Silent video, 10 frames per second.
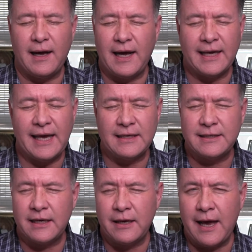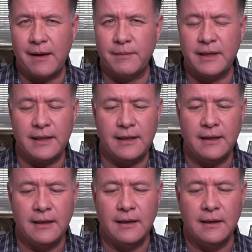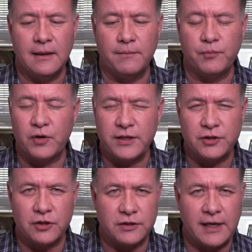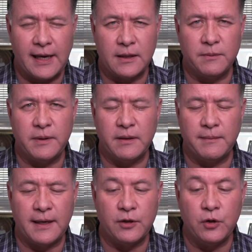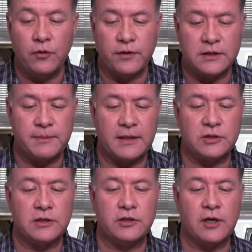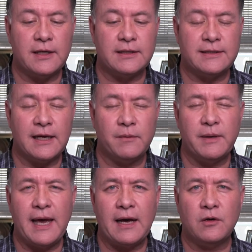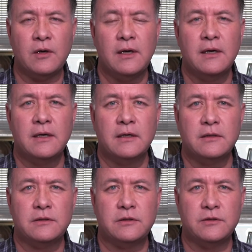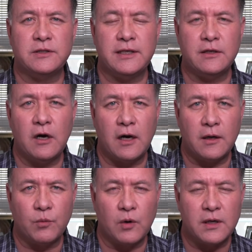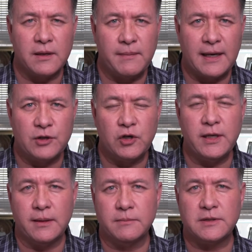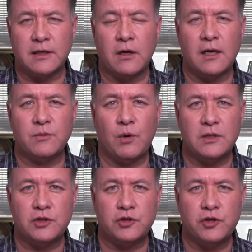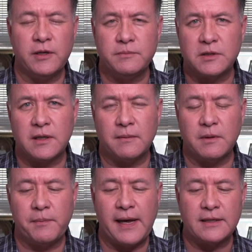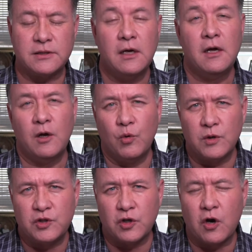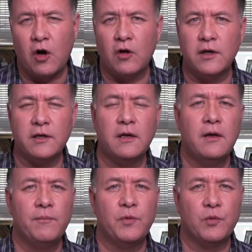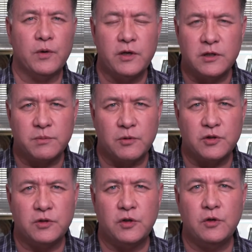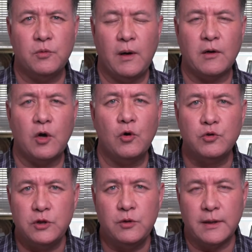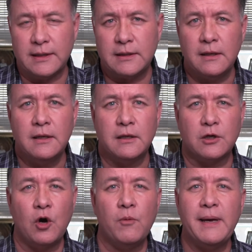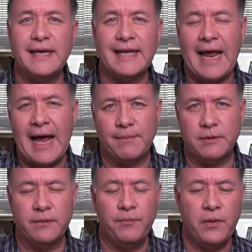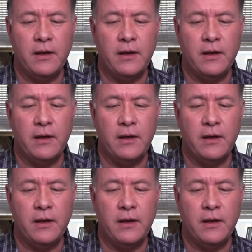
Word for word: I can't tell you how many preachers came to me in my youth, especially trying to tell me how to see God work in my dreams, that God wants your dreams to come to pass, what you're calling, what are you supposed to do? Well, go do it. Go make it happen.